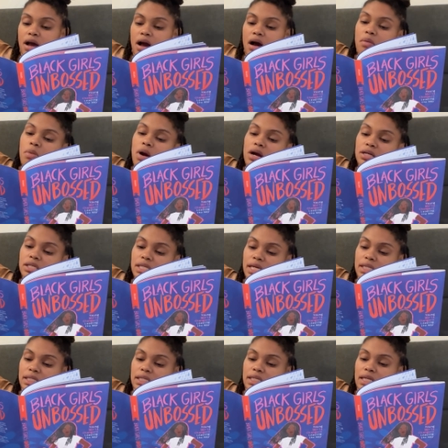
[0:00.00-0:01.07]
Amara's
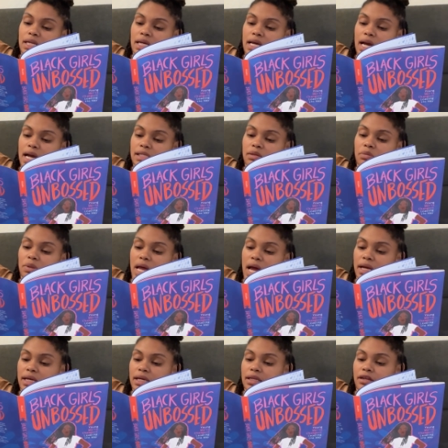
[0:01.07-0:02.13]
identity as a
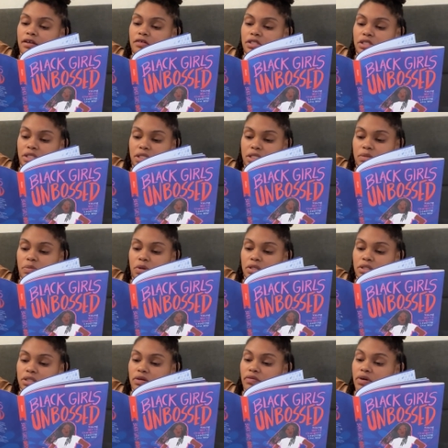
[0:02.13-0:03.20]
black indigenous
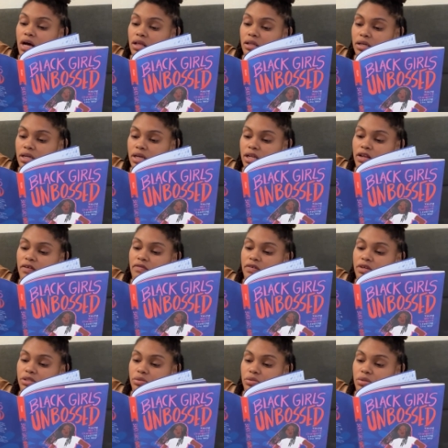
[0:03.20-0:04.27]
person of color
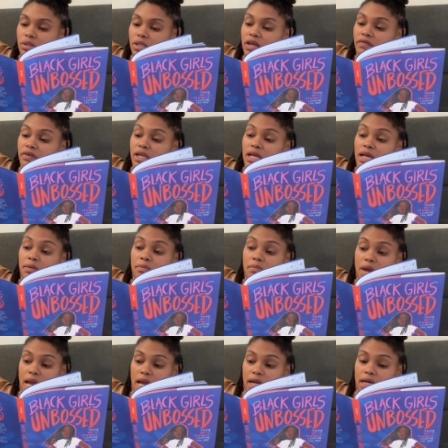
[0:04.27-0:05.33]
individual living in
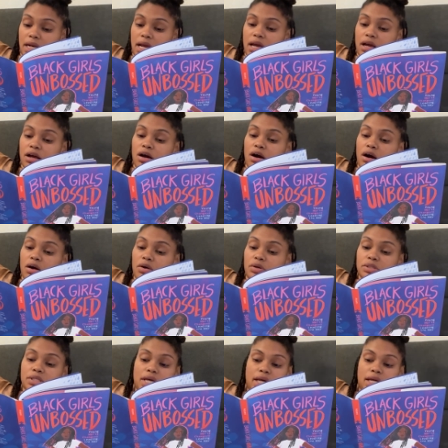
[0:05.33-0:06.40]
Maine
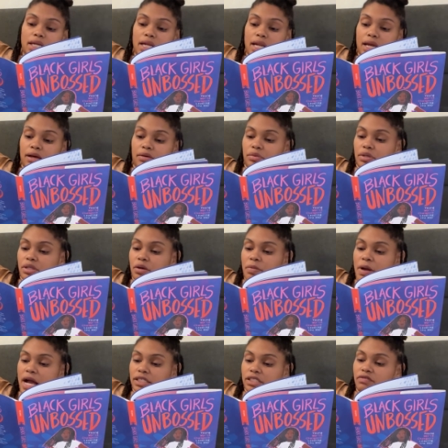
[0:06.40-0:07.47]
goes hand in hand with her
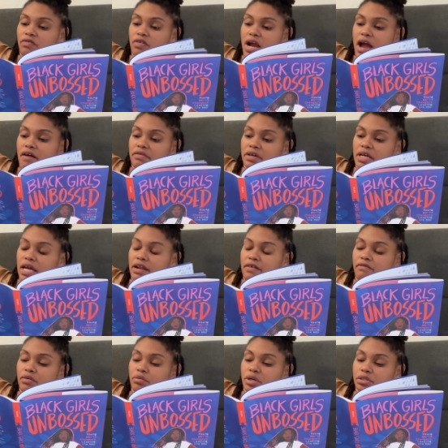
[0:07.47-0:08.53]
passion for advocating
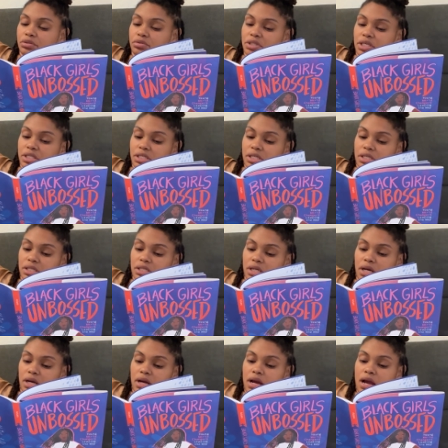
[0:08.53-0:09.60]
for racial justice.
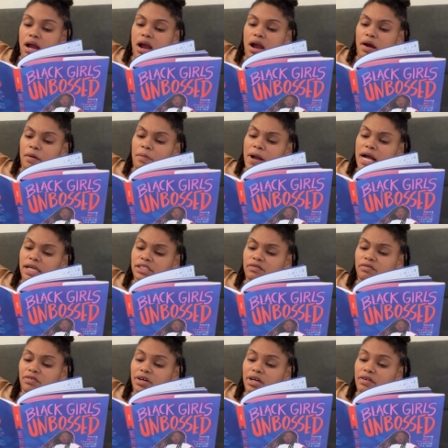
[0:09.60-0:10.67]
Her passion
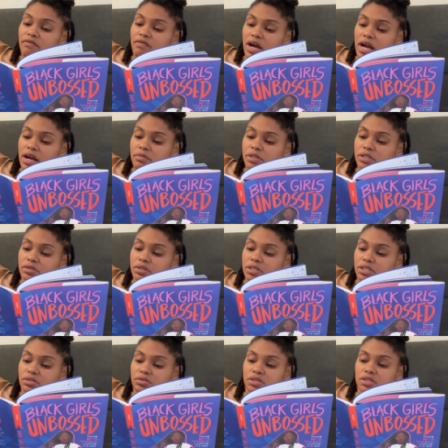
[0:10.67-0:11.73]
for environmental
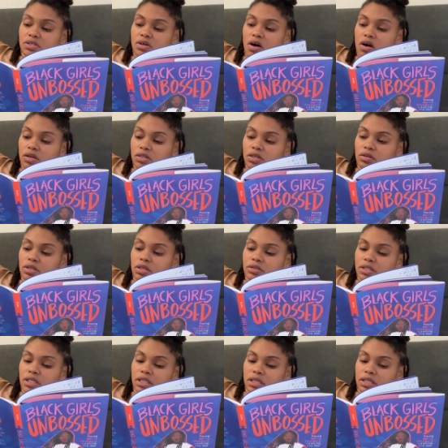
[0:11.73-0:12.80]
issues is also
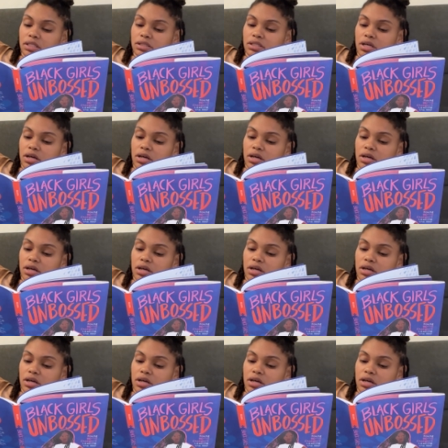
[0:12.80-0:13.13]
closely linked to